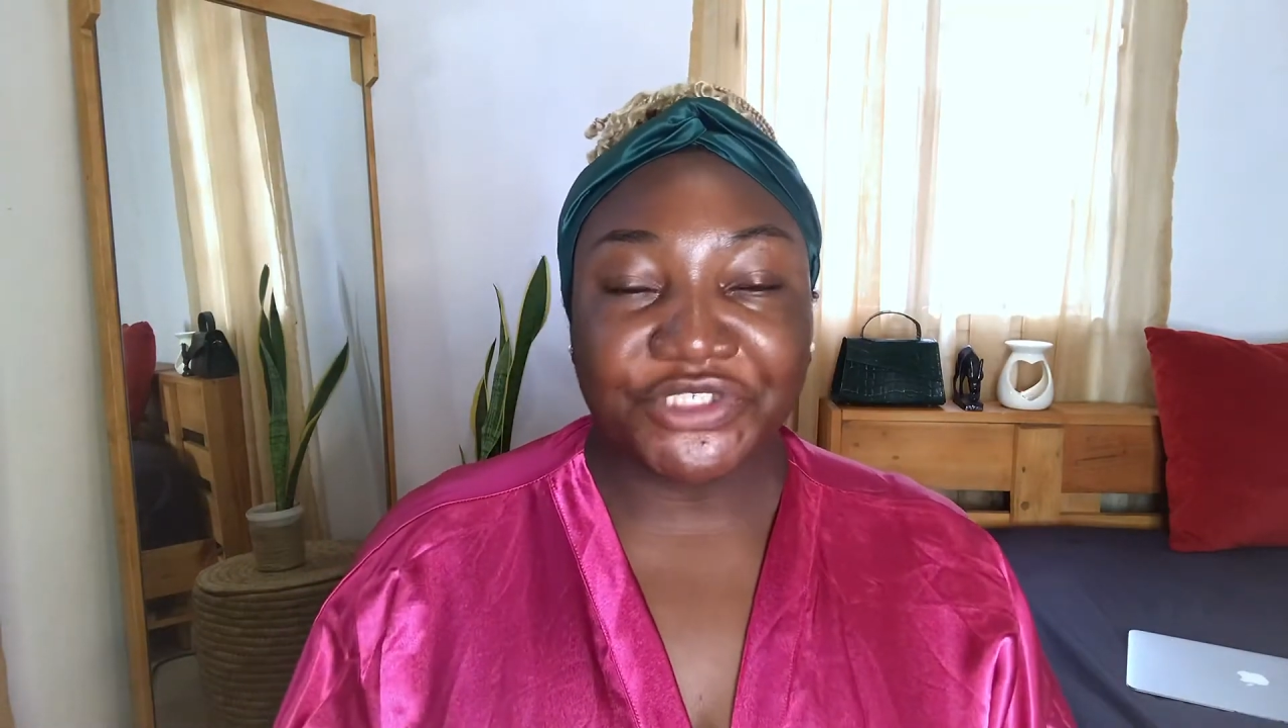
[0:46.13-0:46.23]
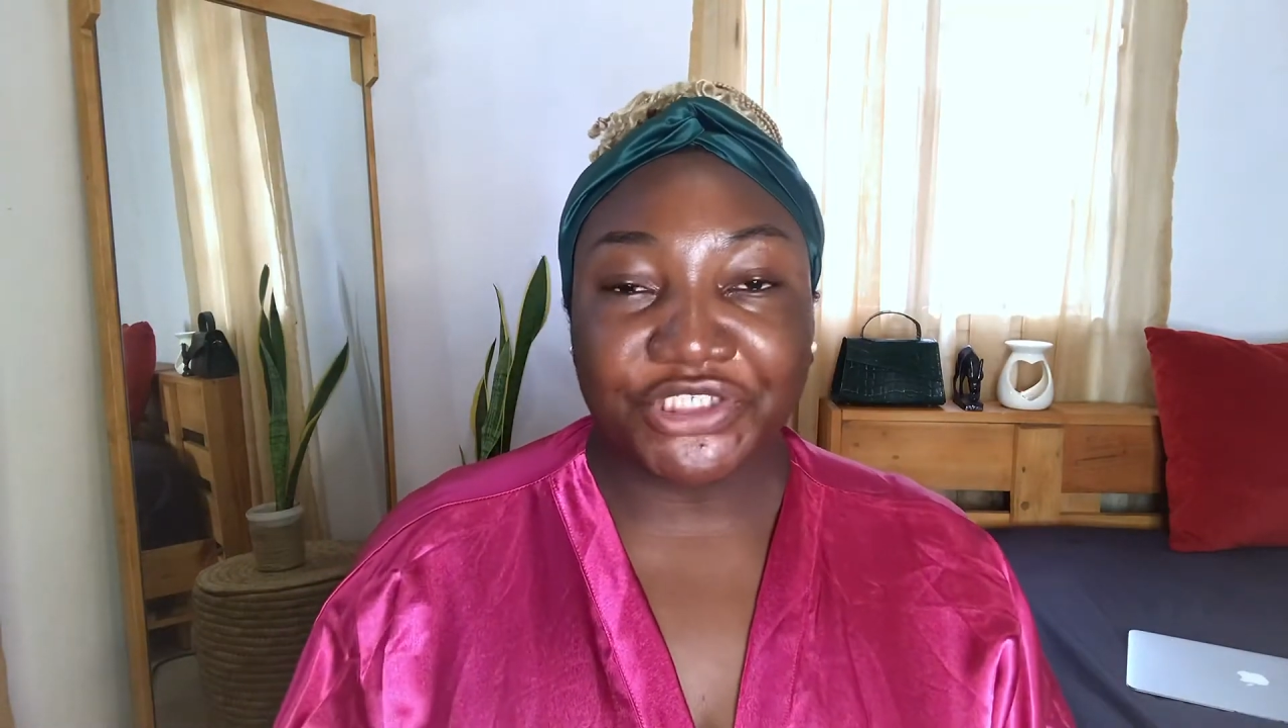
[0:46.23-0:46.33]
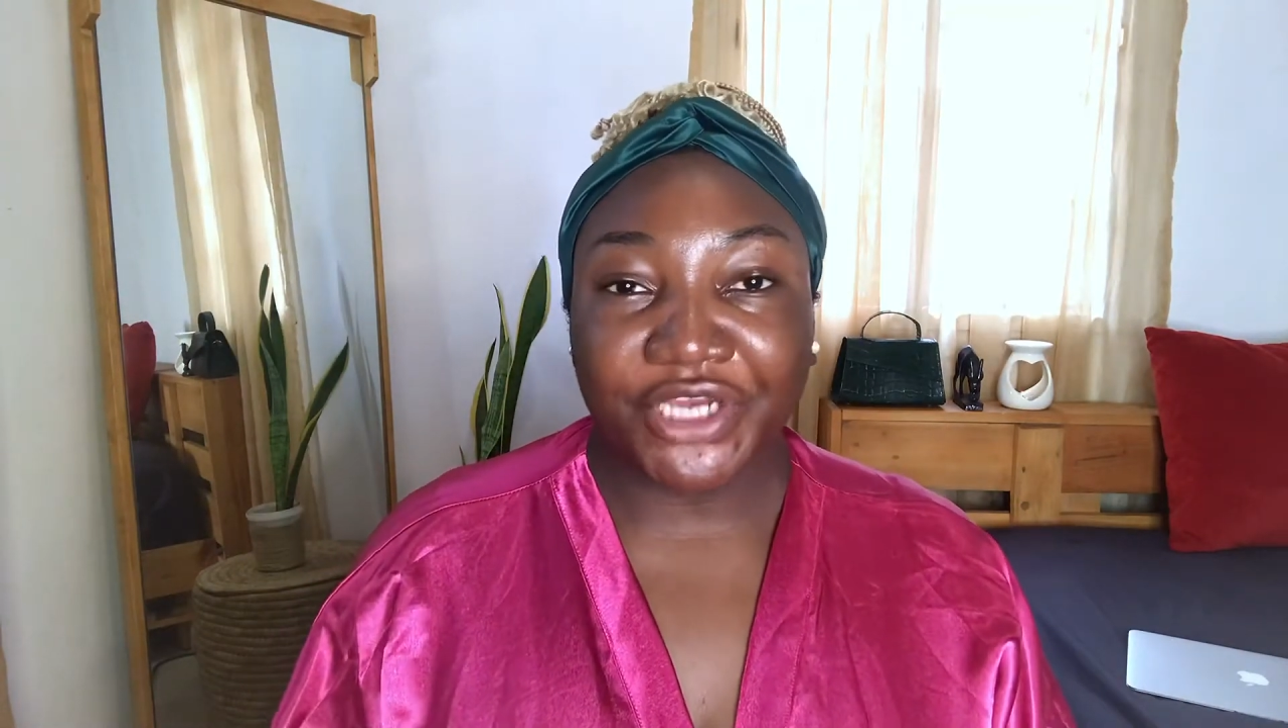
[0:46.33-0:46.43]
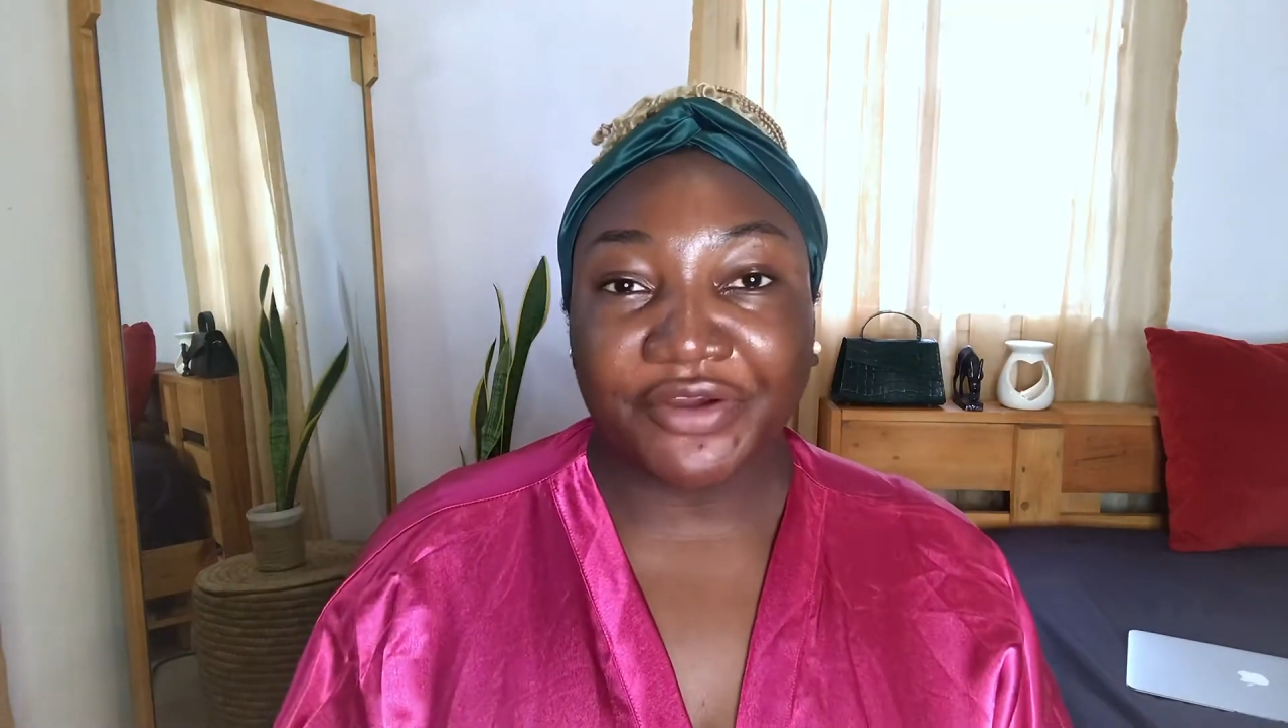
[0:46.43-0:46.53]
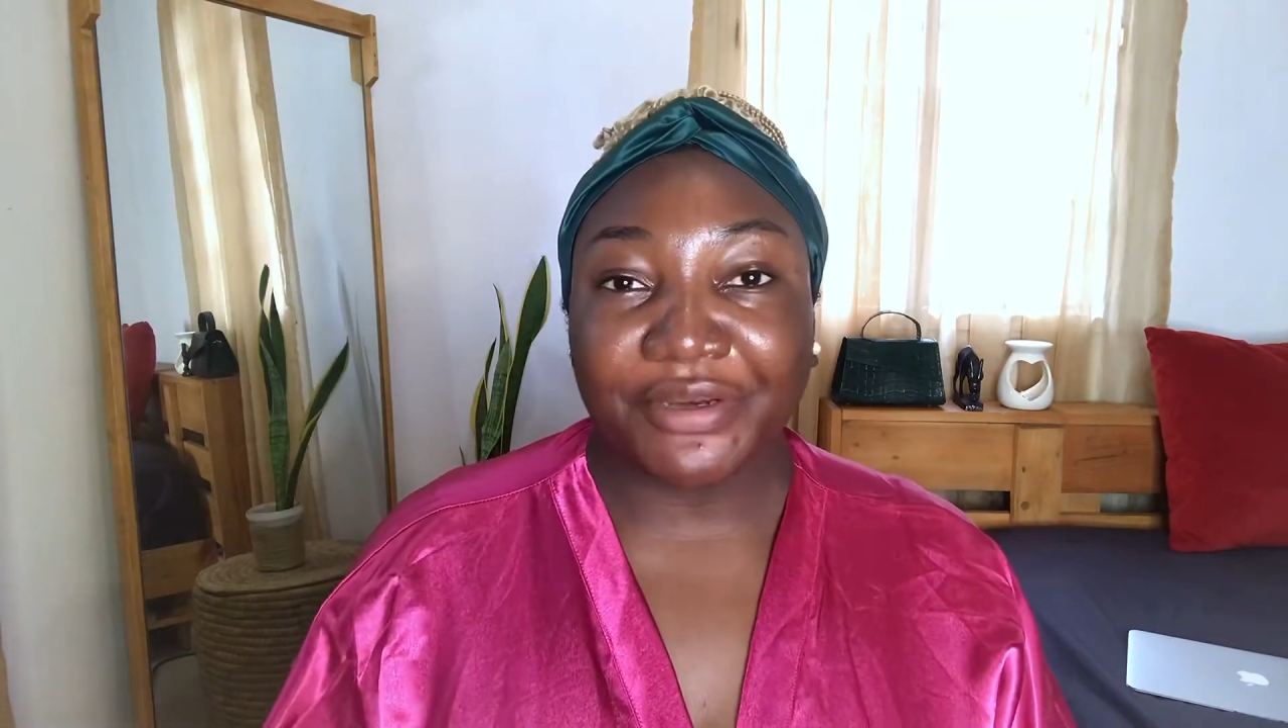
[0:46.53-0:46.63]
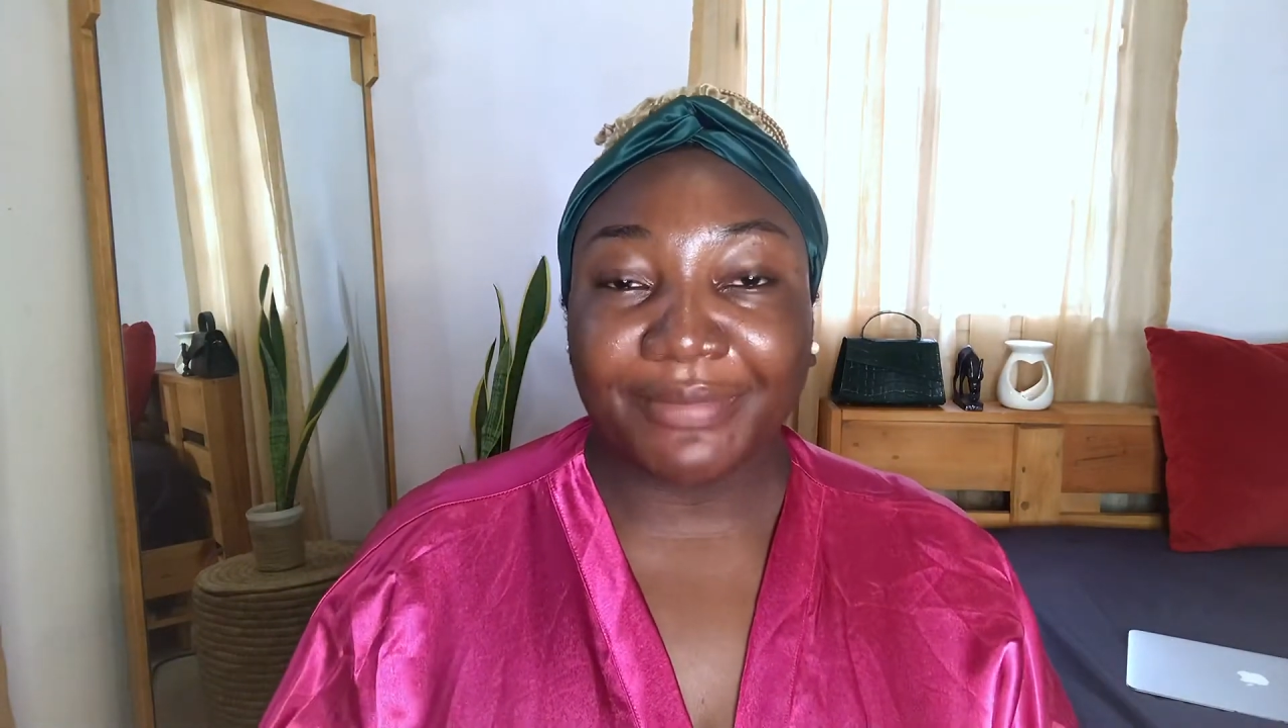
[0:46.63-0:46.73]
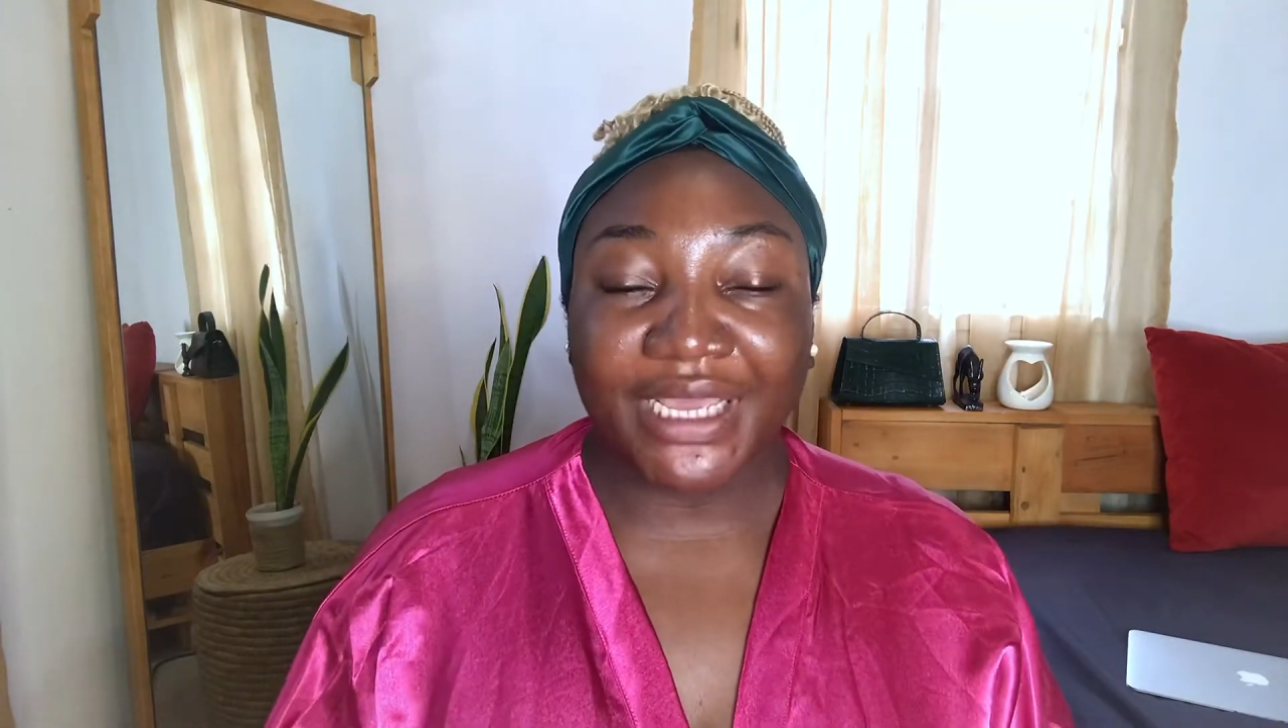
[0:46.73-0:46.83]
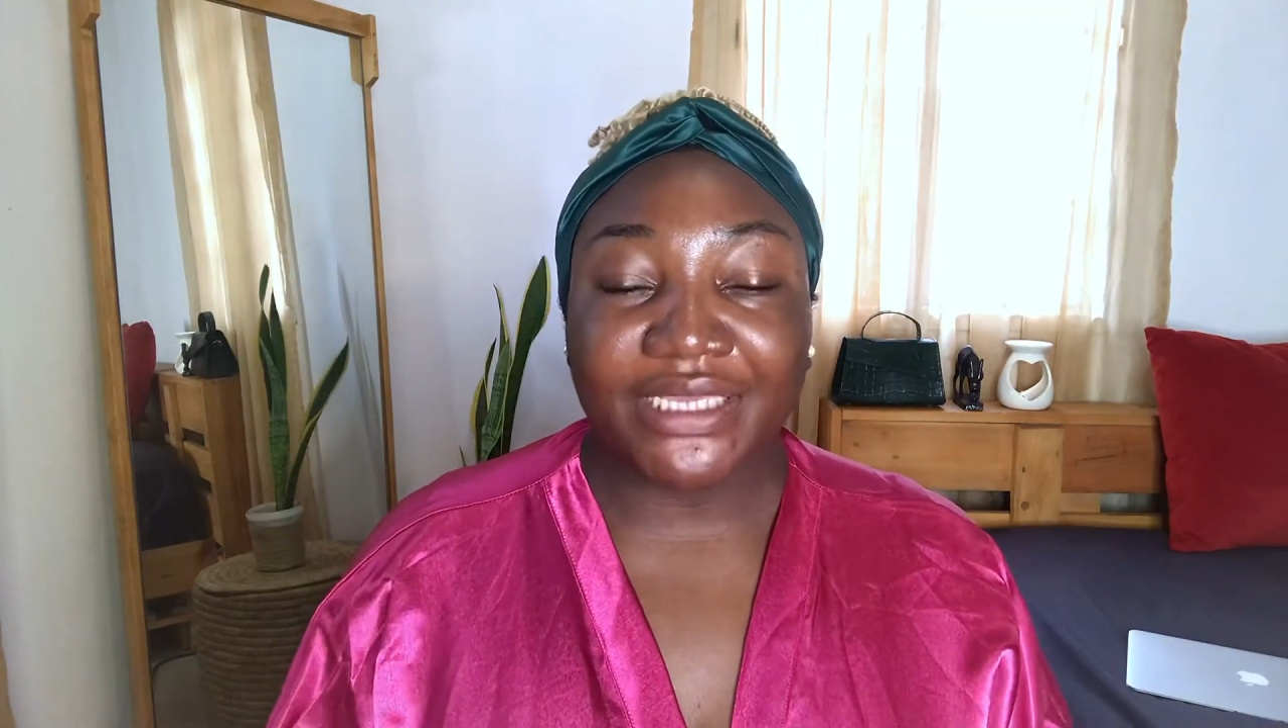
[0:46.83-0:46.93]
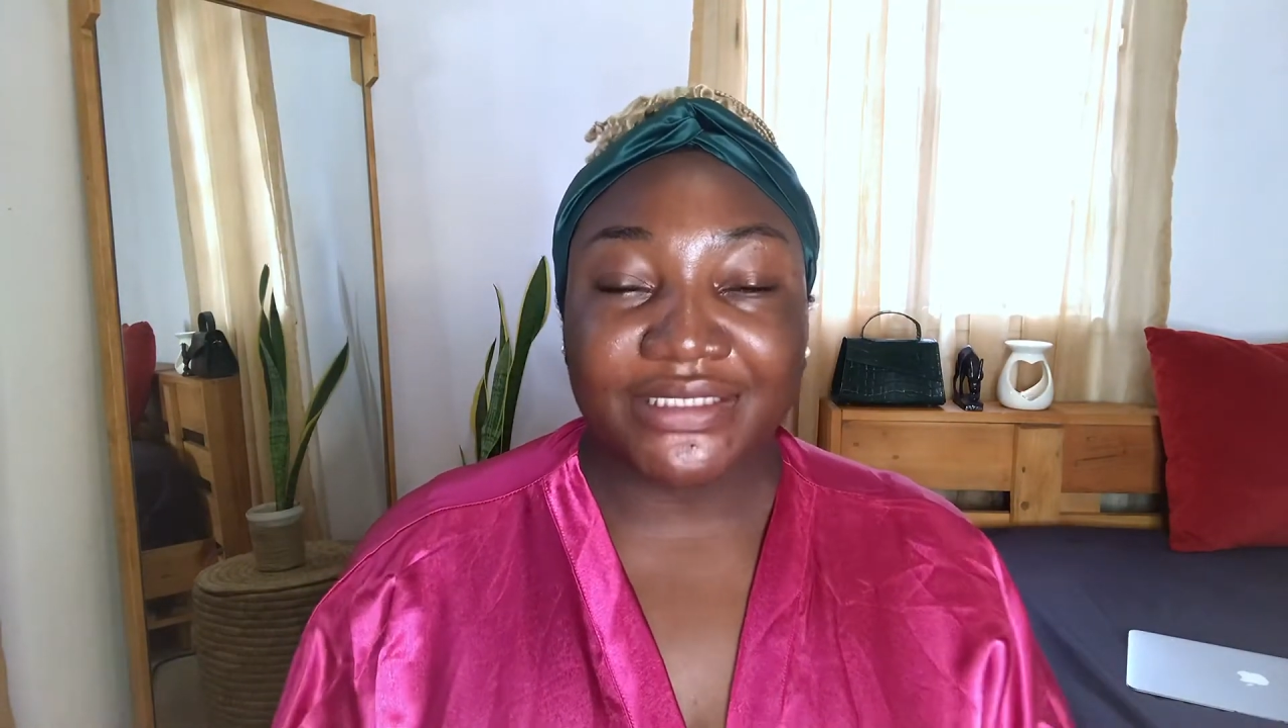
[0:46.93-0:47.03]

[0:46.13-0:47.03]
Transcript: sharing my